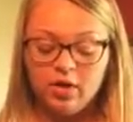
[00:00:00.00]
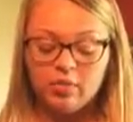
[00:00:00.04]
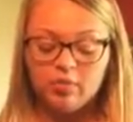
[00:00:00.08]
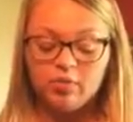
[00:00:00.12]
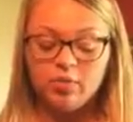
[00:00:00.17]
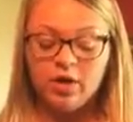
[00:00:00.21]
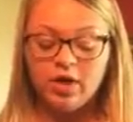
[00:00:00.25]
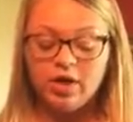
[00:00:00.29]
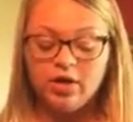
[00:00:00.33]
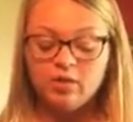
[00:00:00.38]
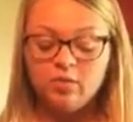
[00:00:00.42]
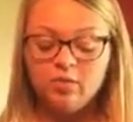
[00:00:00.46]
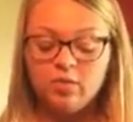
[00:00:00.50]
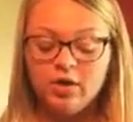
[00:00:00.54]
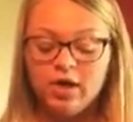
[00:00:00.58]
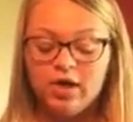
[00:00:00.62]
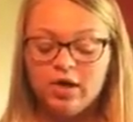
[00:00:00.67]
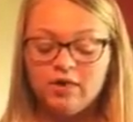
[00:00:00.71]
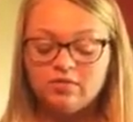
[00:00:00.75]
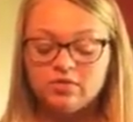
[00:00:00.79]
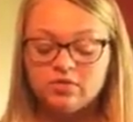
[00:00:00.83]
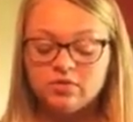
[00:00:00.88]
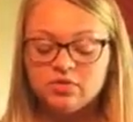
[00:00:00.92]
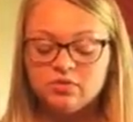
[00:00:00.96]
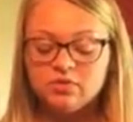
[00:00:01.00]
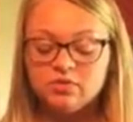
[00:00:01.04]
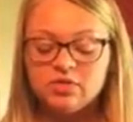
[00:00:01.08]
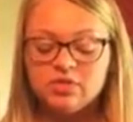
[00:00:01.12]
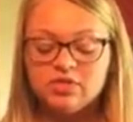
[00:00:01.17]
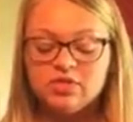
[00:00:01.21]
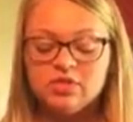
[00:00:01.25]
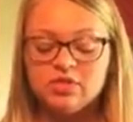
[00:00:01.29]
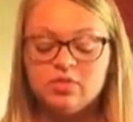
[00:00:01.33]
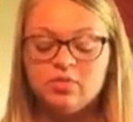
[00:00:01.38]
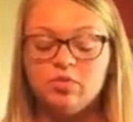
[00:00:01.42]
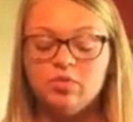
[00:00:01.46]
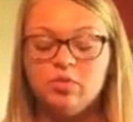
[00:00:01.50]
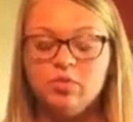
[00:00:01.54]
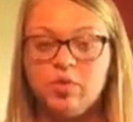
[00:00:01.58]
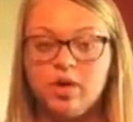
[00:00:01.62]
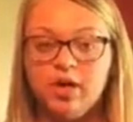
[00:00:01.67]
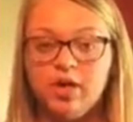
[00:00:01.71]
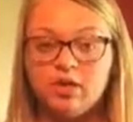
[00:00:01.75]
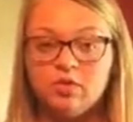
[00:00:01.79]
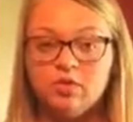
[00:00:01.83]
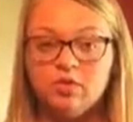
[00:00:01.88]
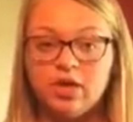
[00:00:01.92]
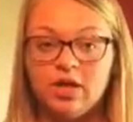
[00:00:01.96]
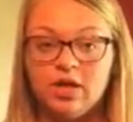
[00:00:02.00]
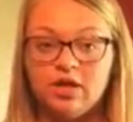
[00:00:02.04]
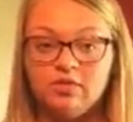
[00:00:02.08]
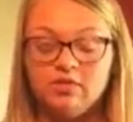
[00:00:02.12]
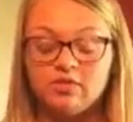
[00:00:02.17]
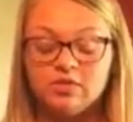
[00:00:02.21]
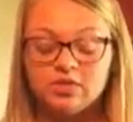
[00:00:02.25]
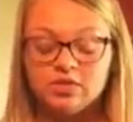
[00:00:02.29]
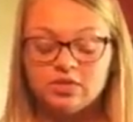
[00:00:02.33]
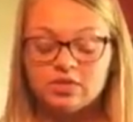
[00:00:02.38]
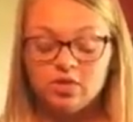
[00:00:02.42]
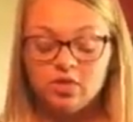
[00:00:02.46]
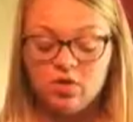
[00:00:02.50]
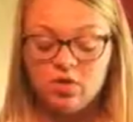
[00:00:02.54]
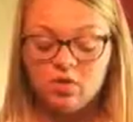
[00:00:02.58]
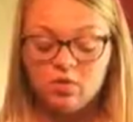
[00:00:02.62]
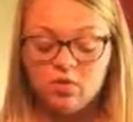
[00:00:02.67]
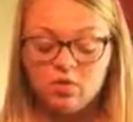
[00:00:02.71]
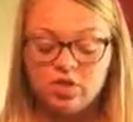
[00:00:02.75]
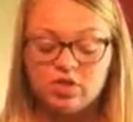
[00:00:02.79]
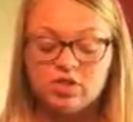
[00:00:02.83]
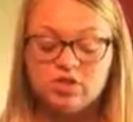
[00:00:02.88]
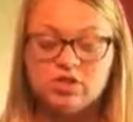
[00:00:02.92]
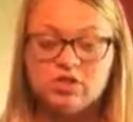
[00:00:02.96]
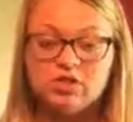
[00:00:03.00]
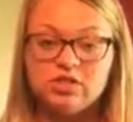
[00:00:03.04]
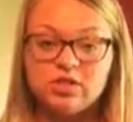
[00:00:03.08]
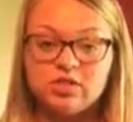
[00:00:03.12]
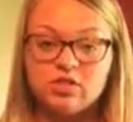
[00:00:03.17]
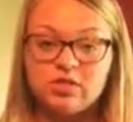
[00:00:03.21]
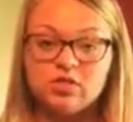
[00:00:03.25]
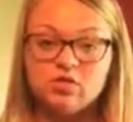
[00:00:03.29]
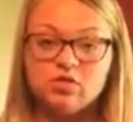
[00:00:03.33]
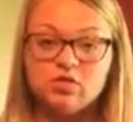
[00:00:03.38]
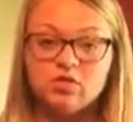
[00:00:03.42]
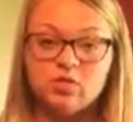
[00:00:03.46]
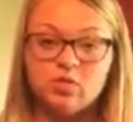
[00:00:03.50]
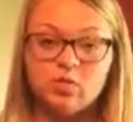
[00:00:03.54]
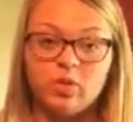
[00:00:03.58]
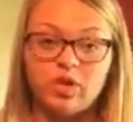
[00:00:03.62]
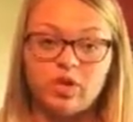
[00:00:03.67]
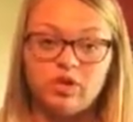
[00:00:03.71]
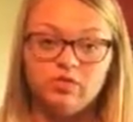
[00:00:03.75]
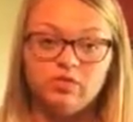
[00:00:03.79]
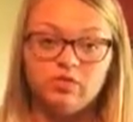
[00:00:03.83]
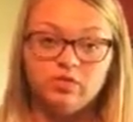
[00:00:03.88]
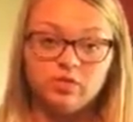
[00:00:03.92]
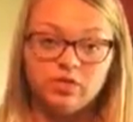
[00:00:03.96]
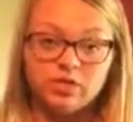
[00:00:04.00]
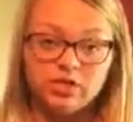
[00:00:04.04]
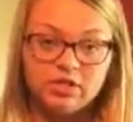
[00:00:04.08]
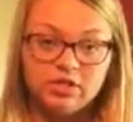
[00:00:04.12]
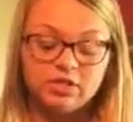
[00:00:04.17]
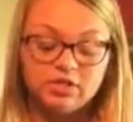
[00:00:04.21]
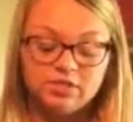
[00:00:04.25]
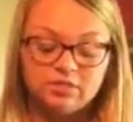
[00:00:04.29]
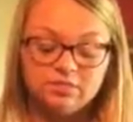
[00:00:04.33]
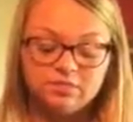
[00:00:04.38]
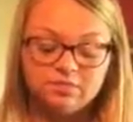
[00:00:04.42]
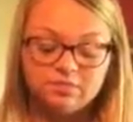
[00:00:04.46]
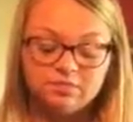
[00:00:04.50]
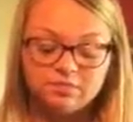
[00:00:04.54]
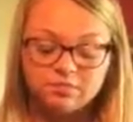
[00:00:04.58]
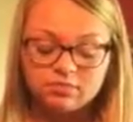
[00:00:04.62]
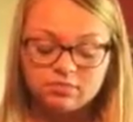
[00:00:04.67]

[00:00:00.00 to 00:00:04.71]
Brain waves resemble beta waves, which signals wakefulness.